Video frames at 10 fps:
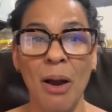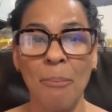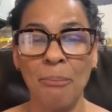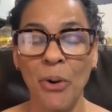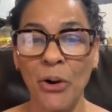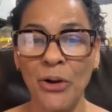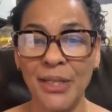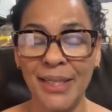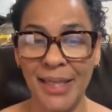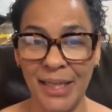per
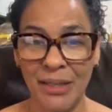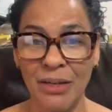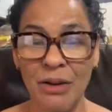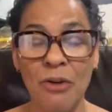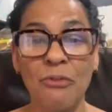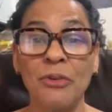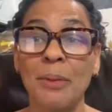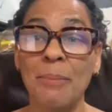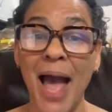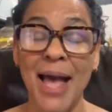year for the
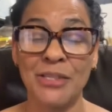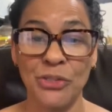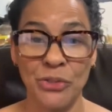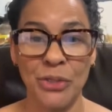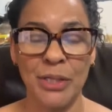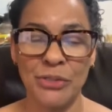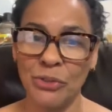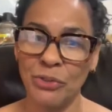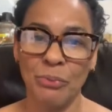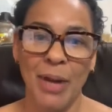past 2 years, so
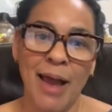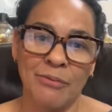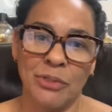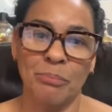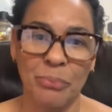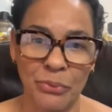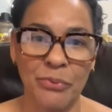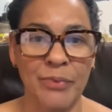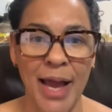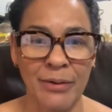you would have to
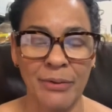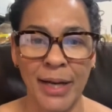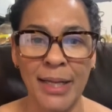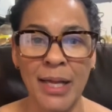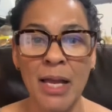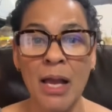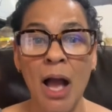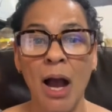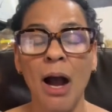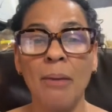prove that, right?
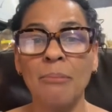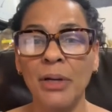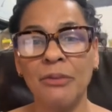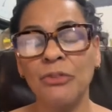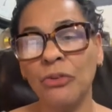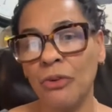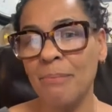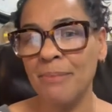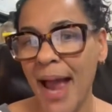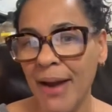But if you're a
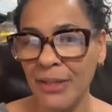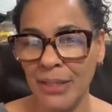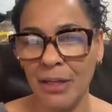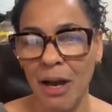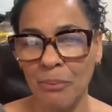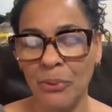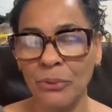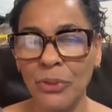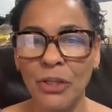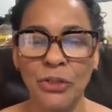married
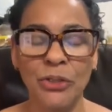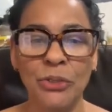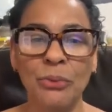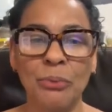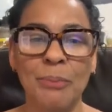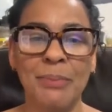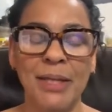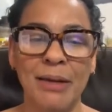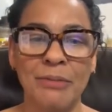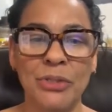couple, you would be
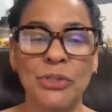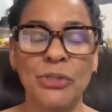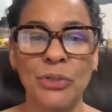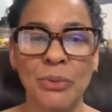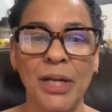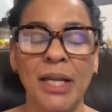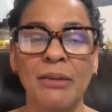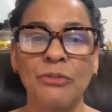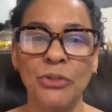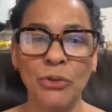able to do it
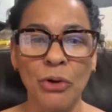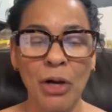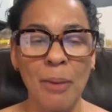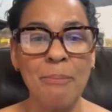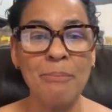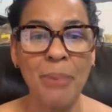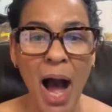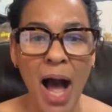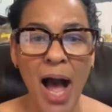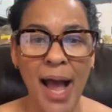if your
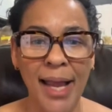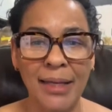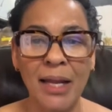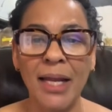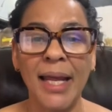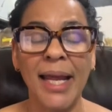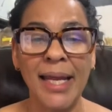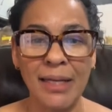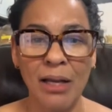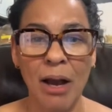combined
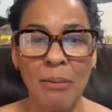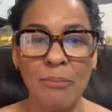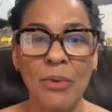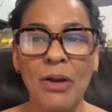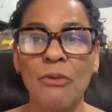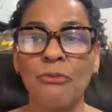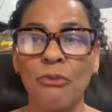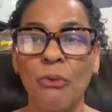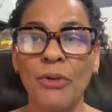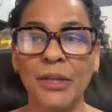income
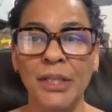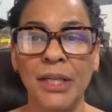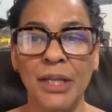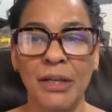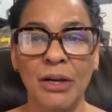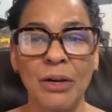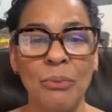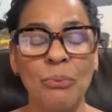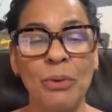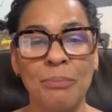for the year
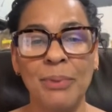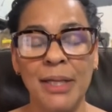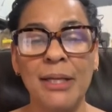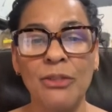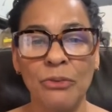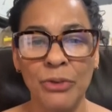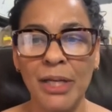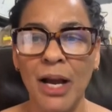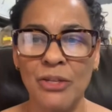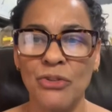would be
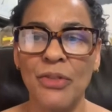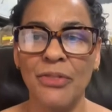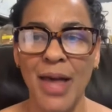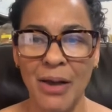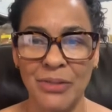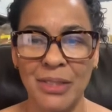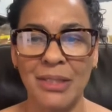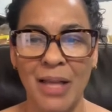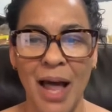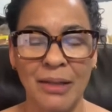
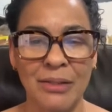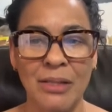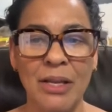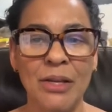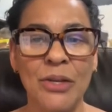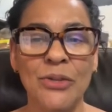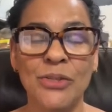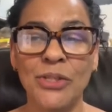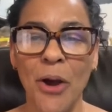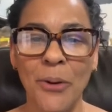$300,000.
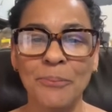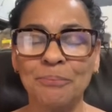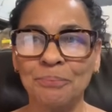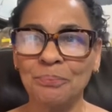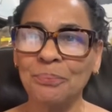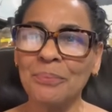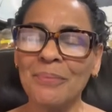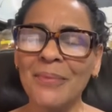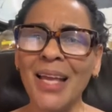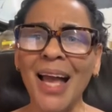So
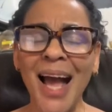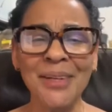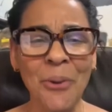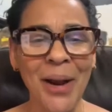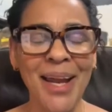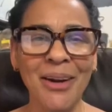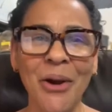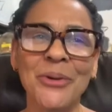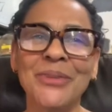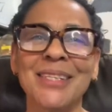I know I
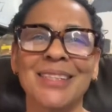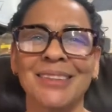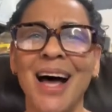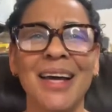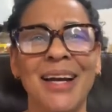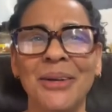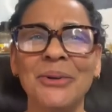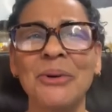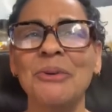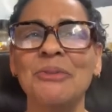heard this a lot. I don't
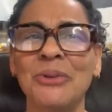know if you